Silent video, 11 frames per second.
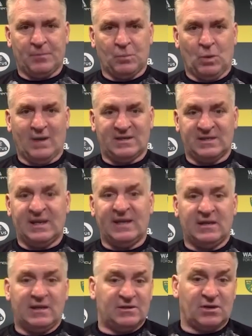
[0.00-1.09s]
What he's
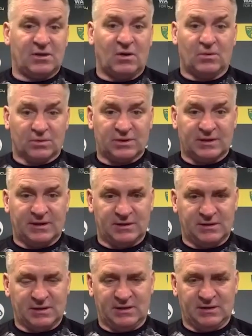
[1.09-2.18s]
needed is the goals, and
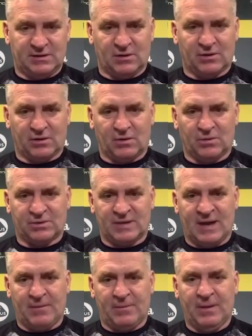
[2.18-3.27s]
he's got the goals
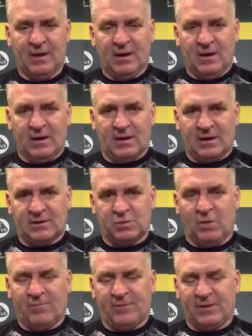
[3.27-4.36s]
now against
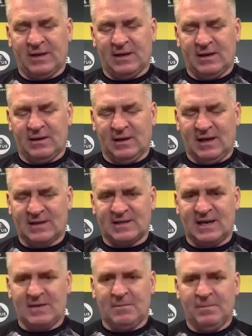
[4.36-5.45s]
Watford in the last
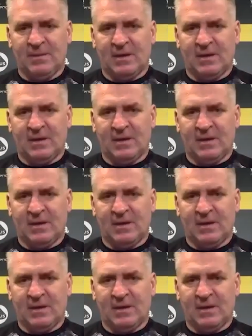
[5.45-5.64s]
game,